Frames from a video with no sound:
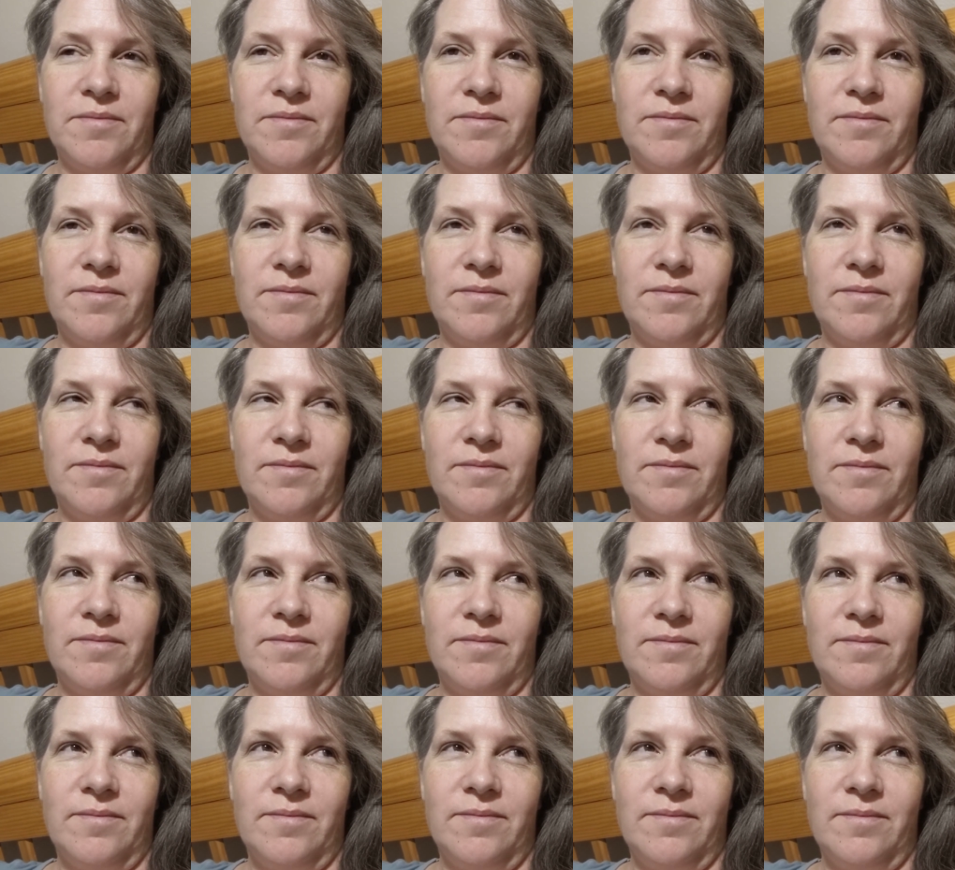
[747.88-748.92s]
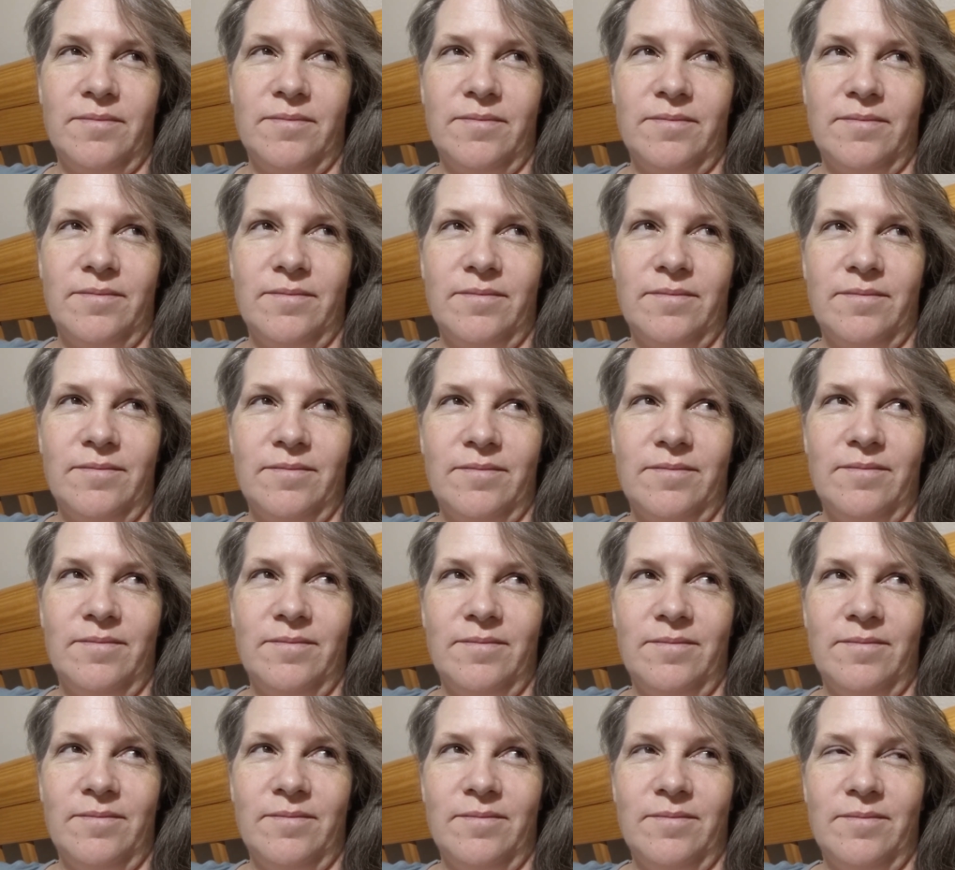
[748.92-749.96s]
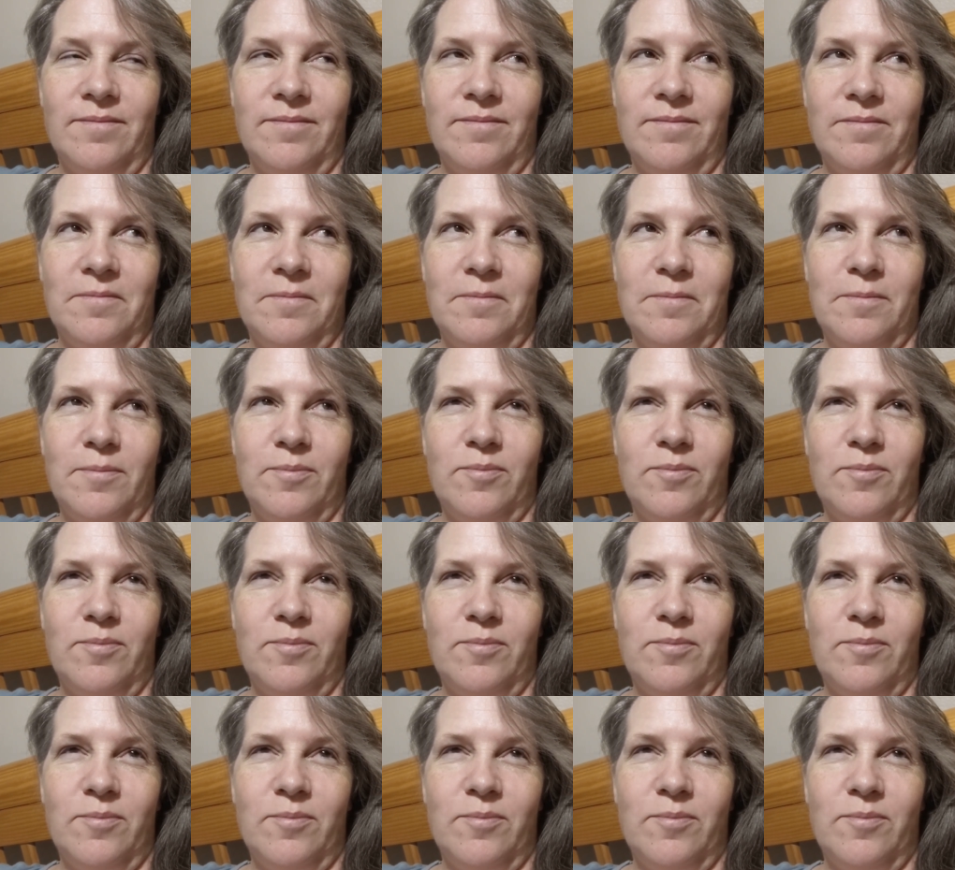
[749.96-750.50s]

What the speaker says: Nothing is said.